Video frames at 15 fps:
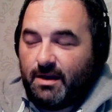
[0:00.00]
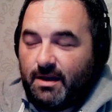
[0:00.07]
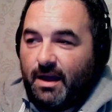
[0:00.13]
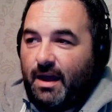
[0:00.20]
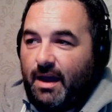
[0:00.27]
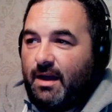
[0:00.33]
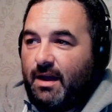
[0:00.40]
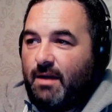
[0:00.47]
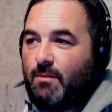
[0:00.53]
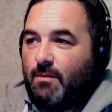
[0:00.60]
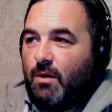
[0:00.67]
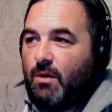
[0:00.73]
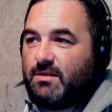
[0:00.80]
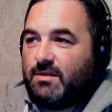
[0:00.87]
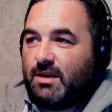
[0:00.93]
I
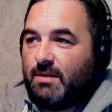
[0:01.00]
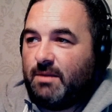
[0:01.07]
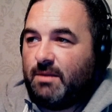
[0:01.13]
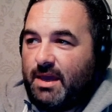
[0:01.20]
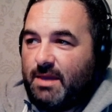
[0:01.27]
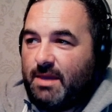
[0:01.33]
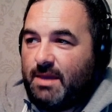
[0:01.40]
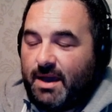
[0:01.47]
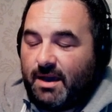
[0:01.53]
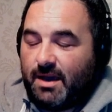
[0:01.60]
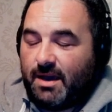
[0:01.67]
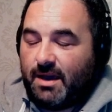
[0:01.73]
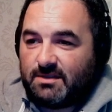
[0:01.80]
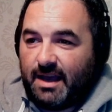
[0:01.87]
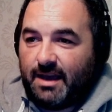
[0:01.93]
think he may have gone
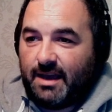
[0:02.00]
stale